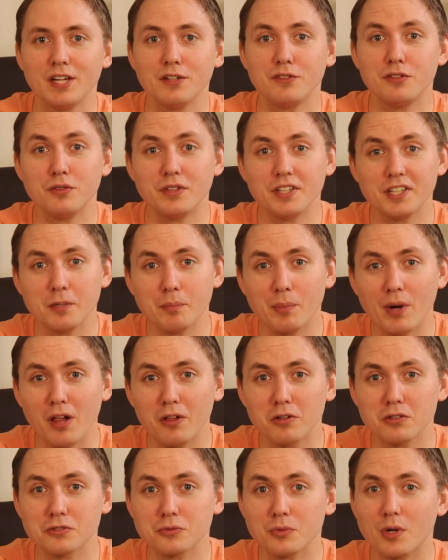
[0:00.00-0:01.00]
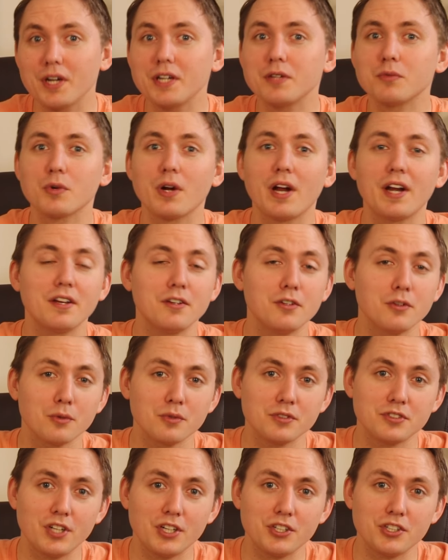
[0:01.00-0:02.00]
Do you think Apollo's right and we're headed into a
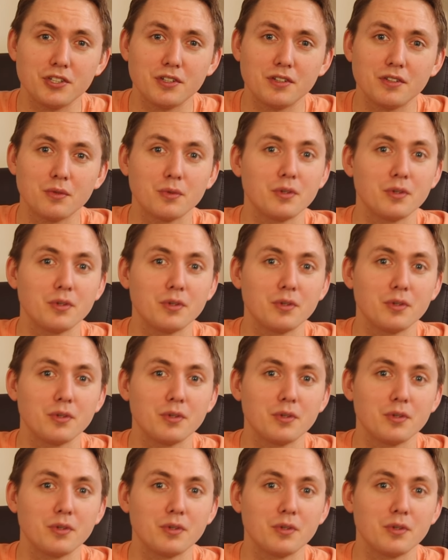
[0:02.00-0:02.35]
recession,